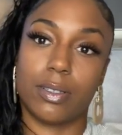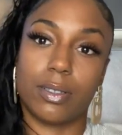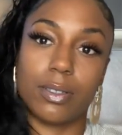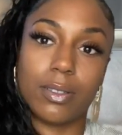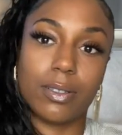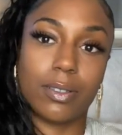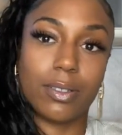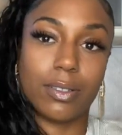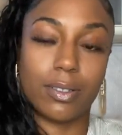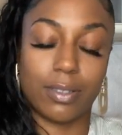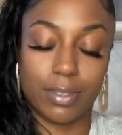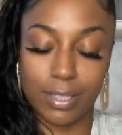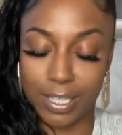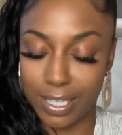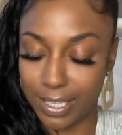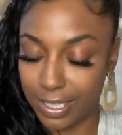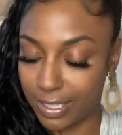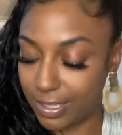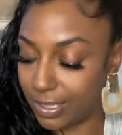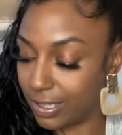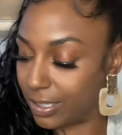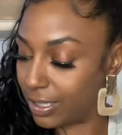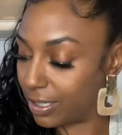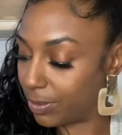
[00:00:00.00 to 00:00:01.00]
I think
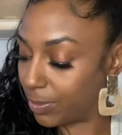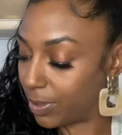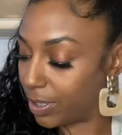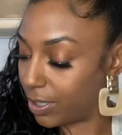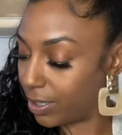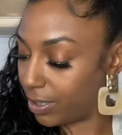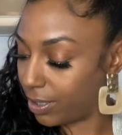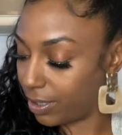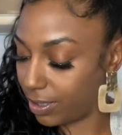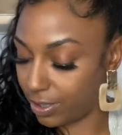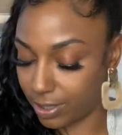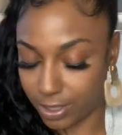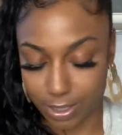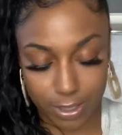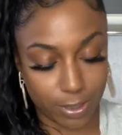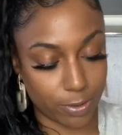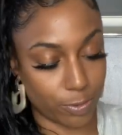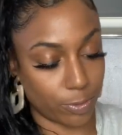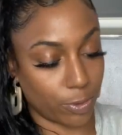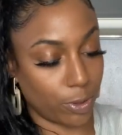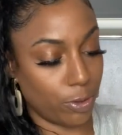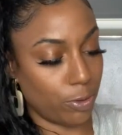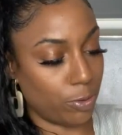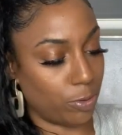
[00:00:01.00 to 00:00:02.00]
it's a sweater. Or is it a
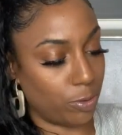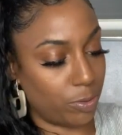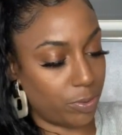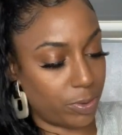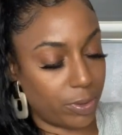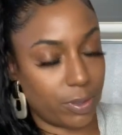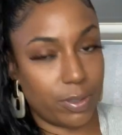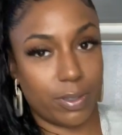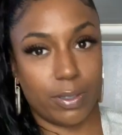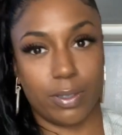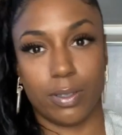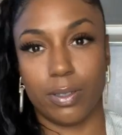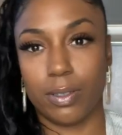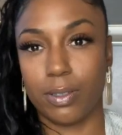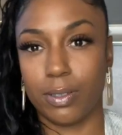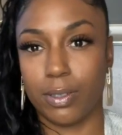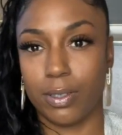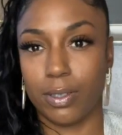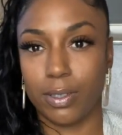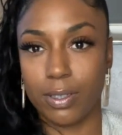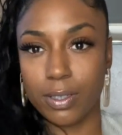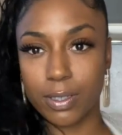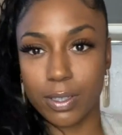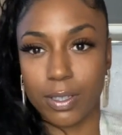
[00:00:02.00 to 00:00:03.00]
robe?
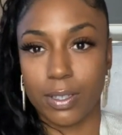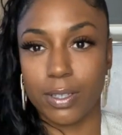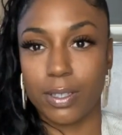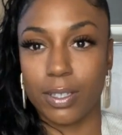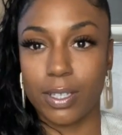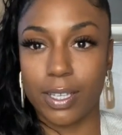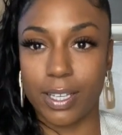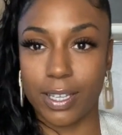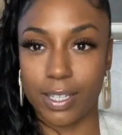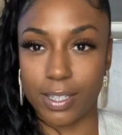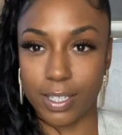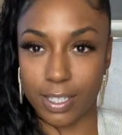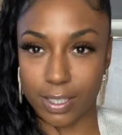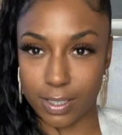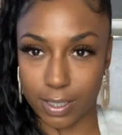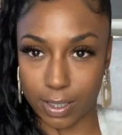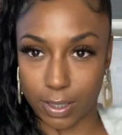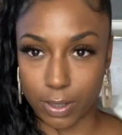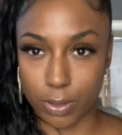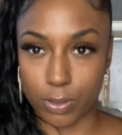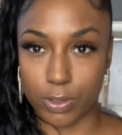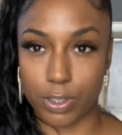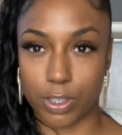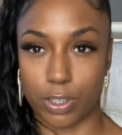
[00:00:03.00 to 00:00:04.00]
Yeah, I think it's a
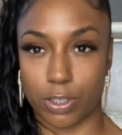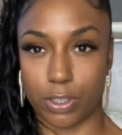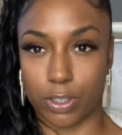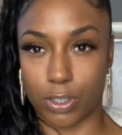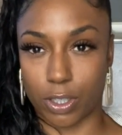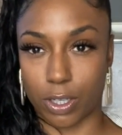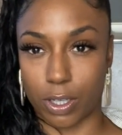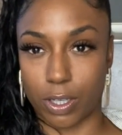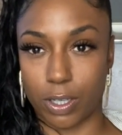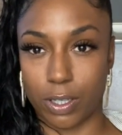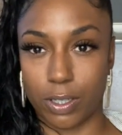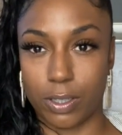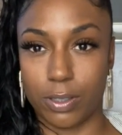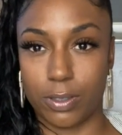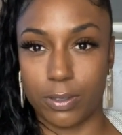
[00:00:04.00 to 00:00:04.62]
little shawl.